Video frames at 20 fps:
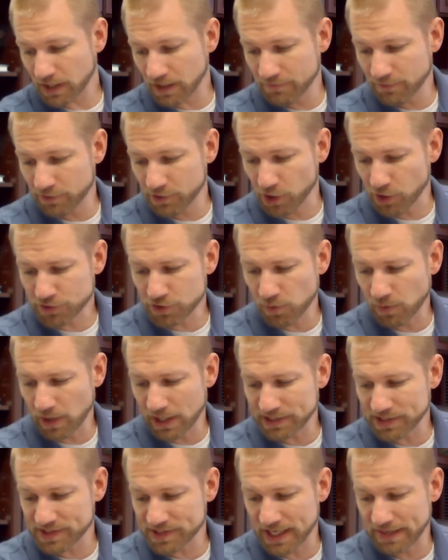For those who
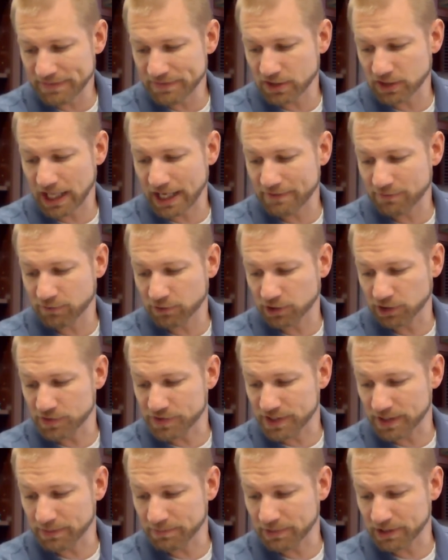want to save their life will
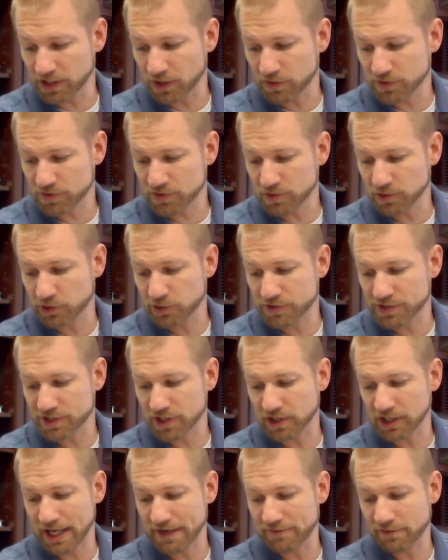lose it, but those who lose
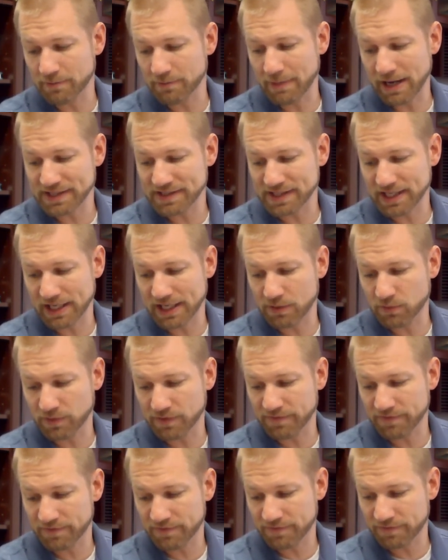their life for my sake
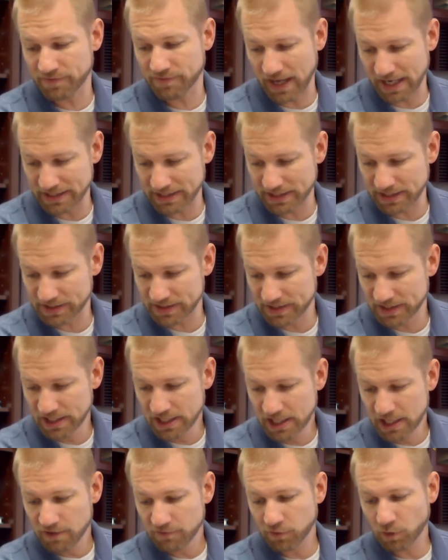will find it.
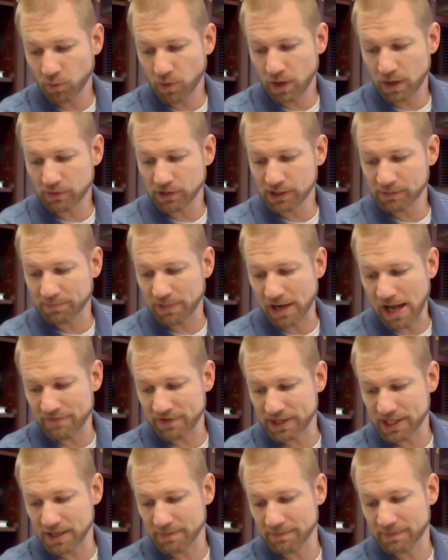For what will it
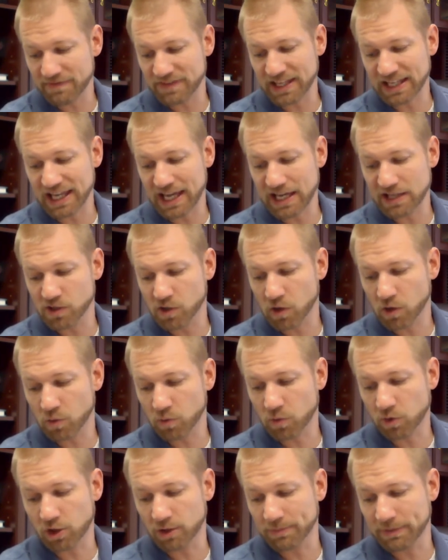profit them if they gain the whole
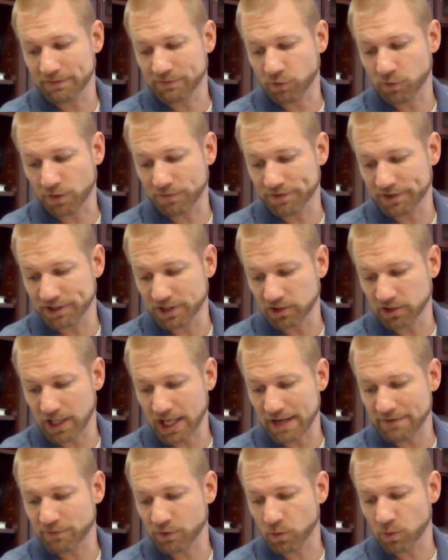world but forfeit their
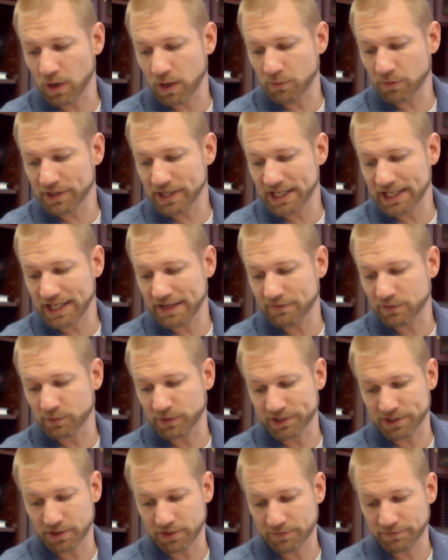life? Or what will they give in
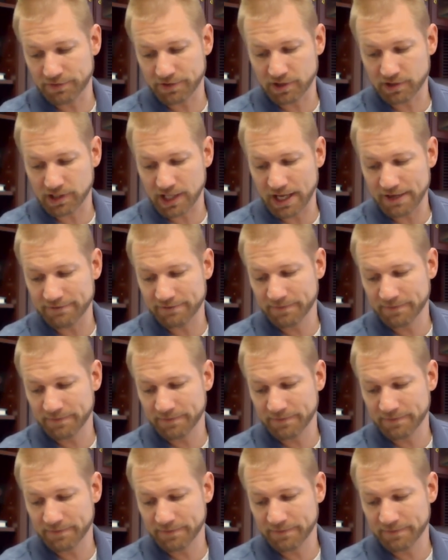return for their life?